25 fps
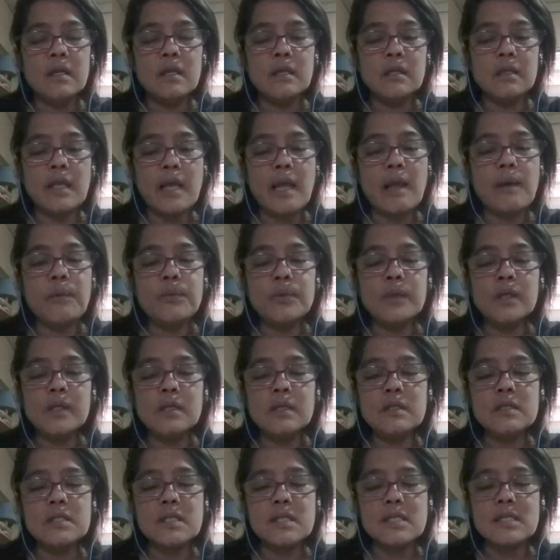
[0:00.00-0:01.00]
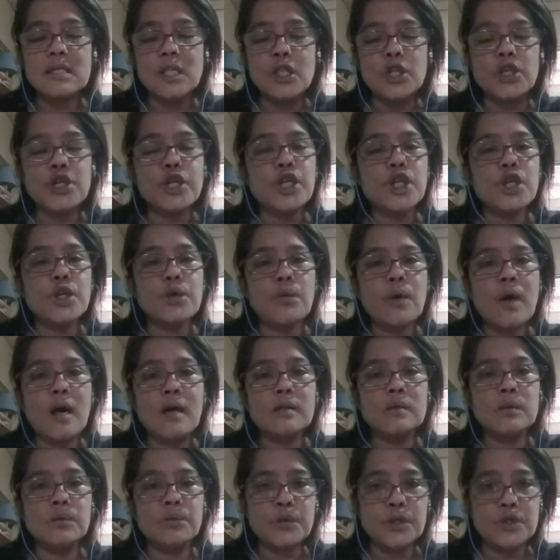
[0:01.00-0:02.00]
They will just lurk you
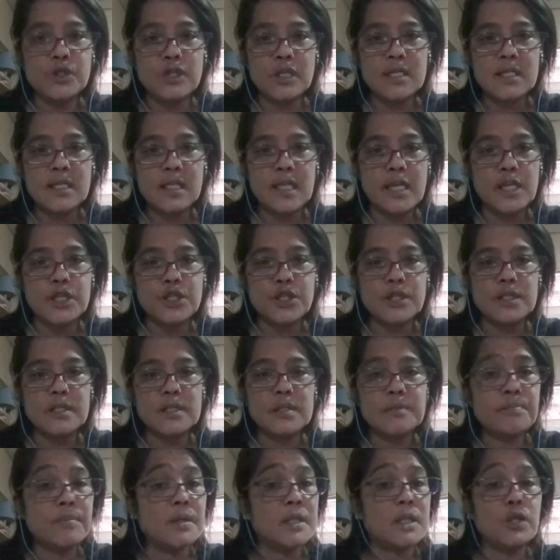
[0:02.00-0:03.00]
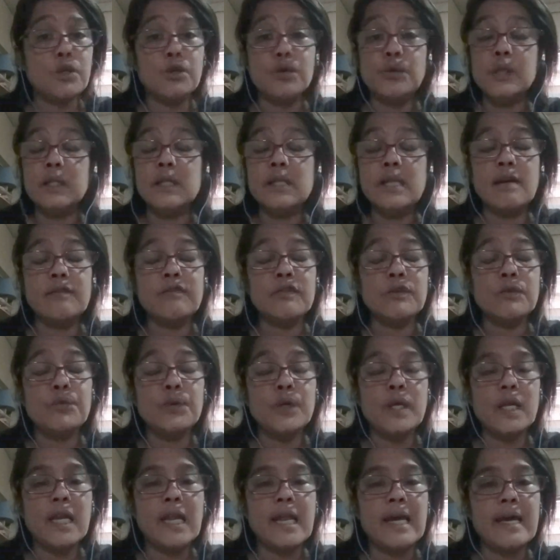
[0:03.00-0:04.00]
out with translations, but you will never
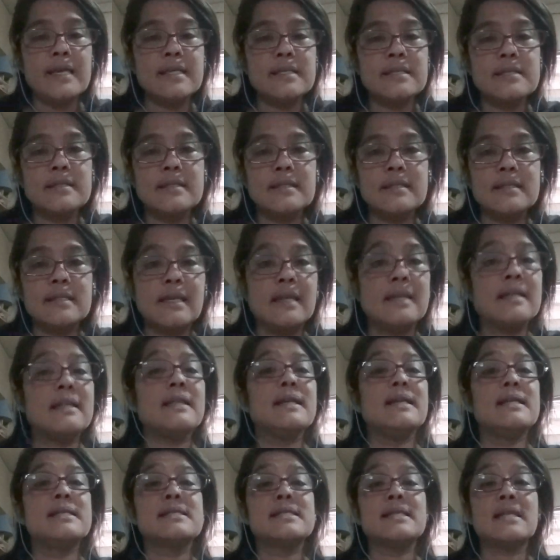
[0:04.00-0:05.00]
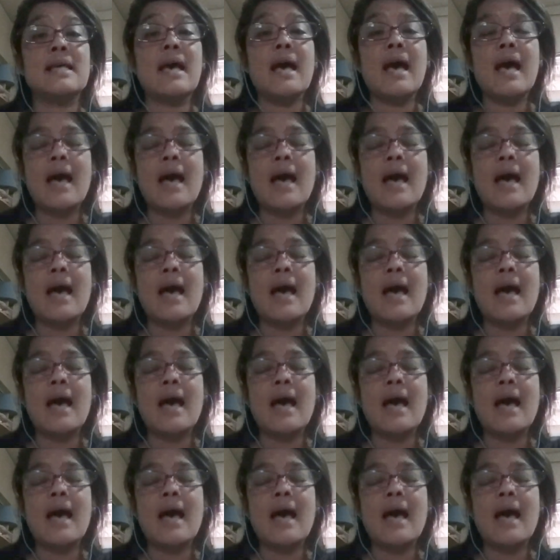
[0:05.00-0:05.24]
realize that it's